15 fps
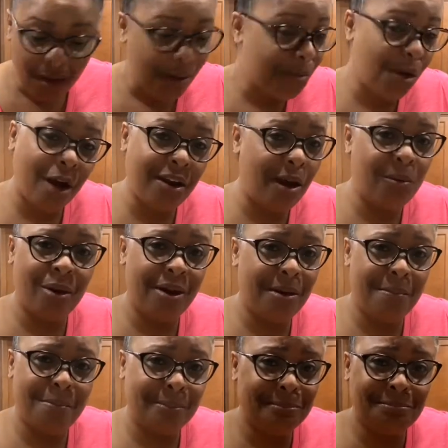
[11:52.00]
Y'all not ready?
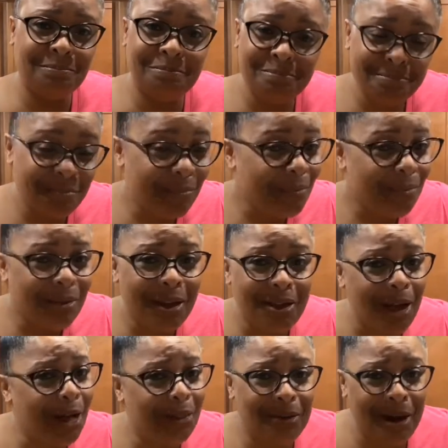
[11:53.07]

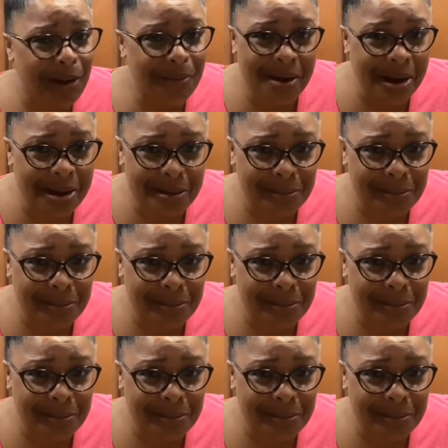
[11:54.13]
Y'all are not ready.